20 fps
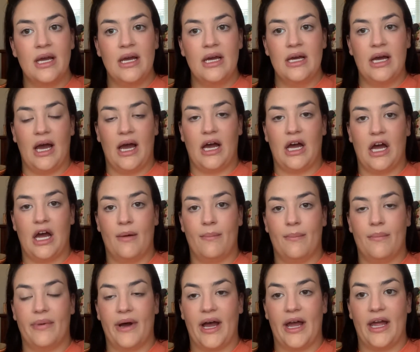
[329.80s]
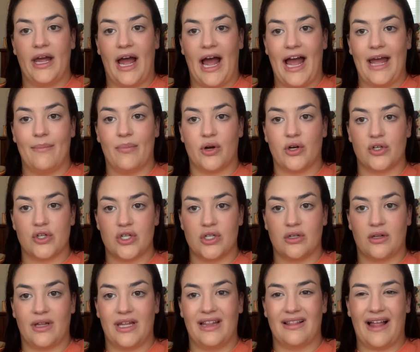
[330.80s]
But I
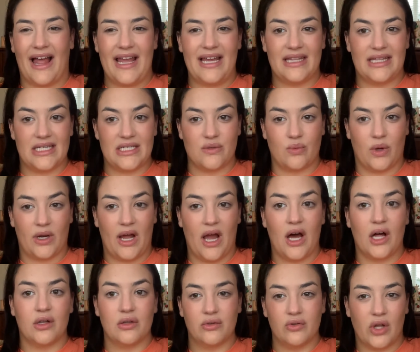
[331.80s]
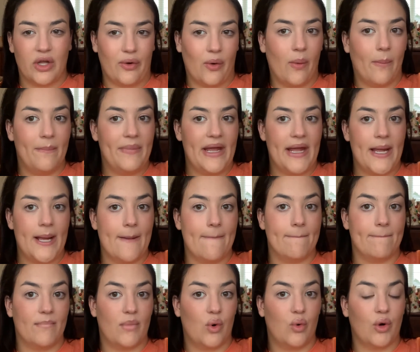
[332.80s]
personally like this one a little bit
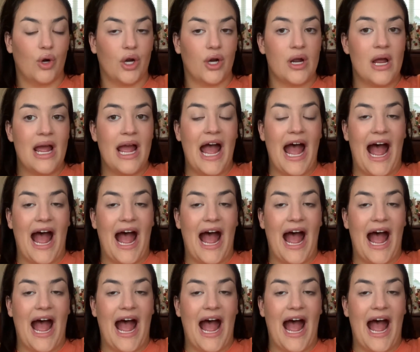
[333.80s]
more.